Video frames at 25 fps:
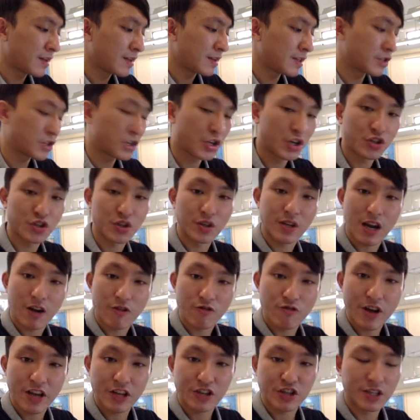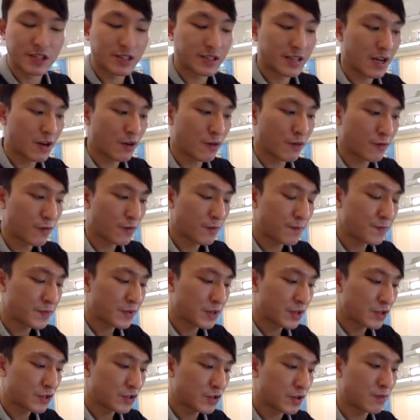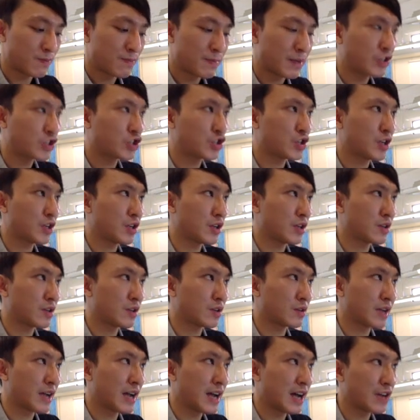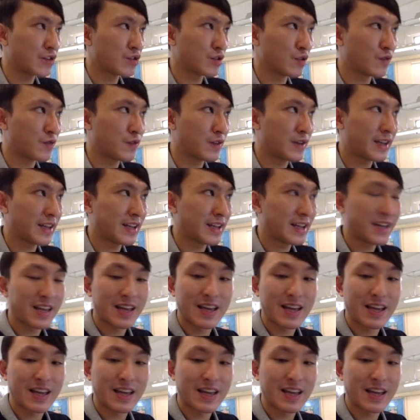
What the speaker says: detergent arrange itself. So make sure you know the hydrophilic